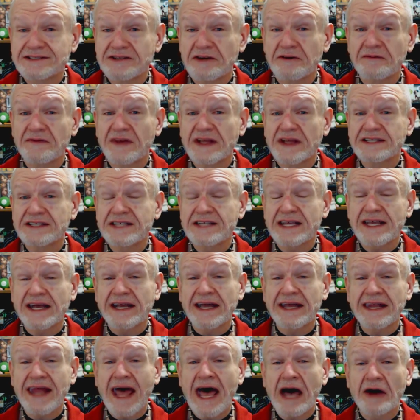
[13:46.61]
So if you could
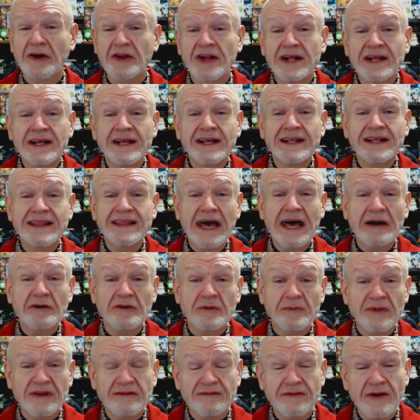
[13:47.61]
check it out, that
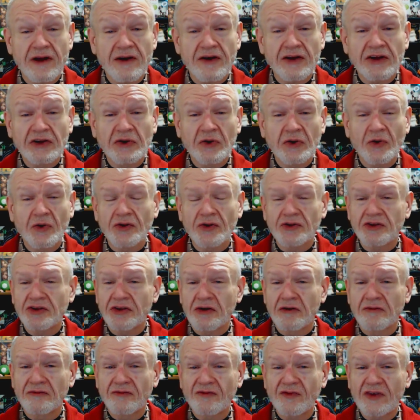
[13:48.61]
would be very cool.
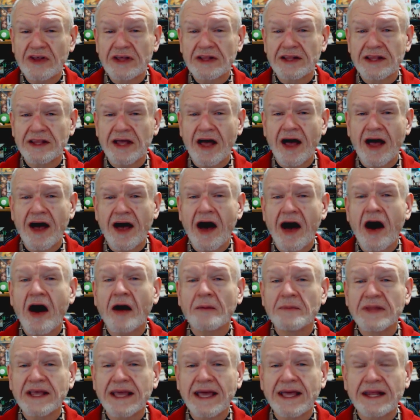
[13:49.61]
Don't feel
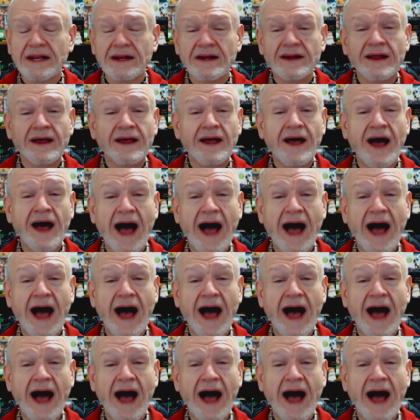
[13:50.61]
obligated.